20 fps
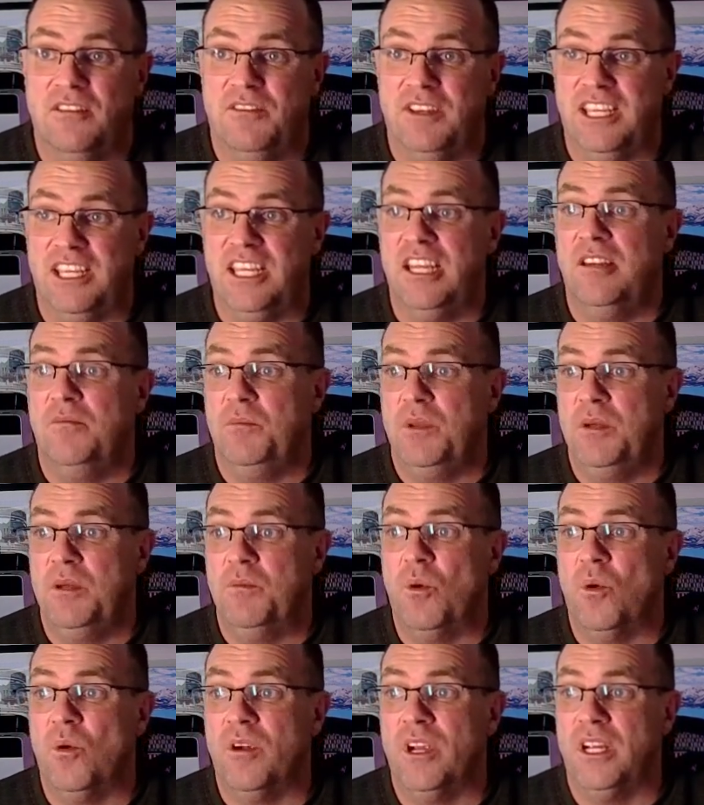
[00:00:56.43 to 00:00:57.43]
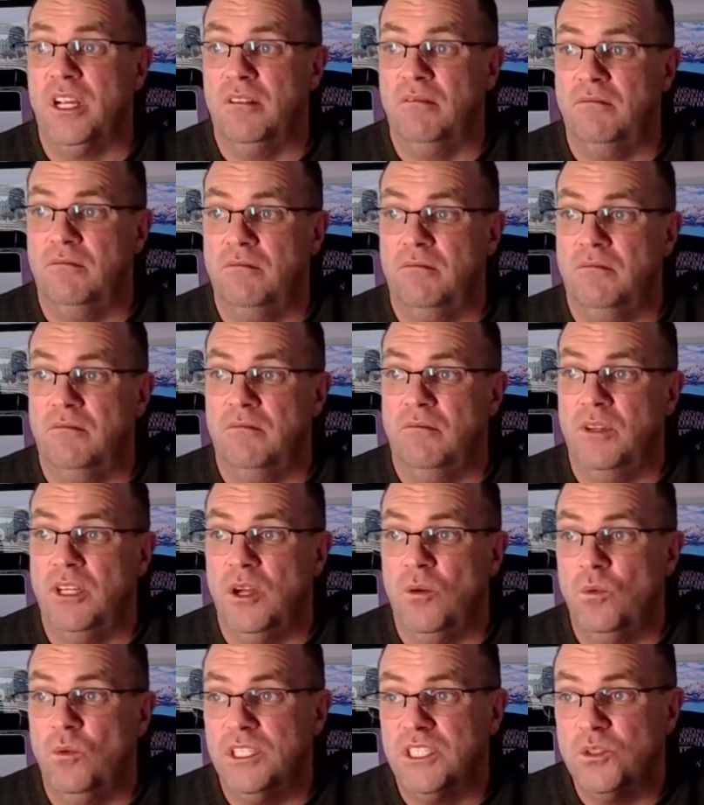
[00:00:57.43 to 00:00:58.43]
it can be boring. We
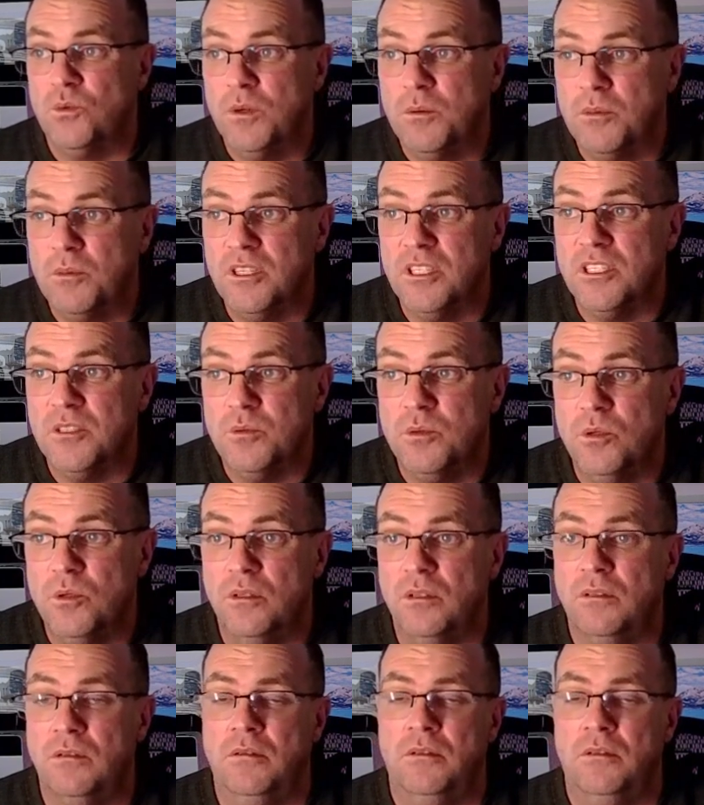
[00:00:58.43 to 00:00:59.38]
got one swimmer in this pool.